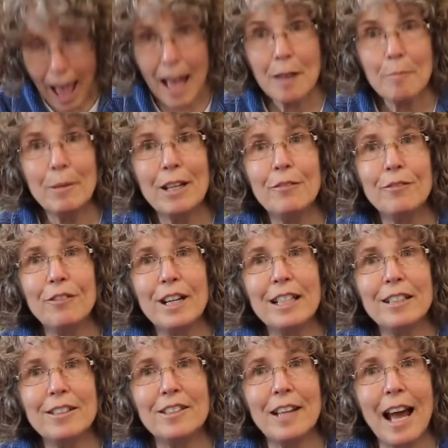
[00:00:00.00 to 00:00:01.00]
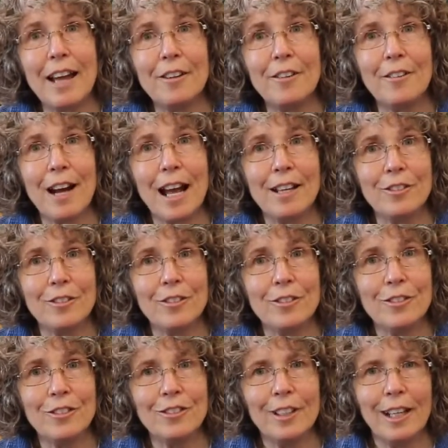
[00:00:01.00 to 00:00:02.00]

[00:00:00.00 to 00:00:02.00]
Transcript: and my friend's address.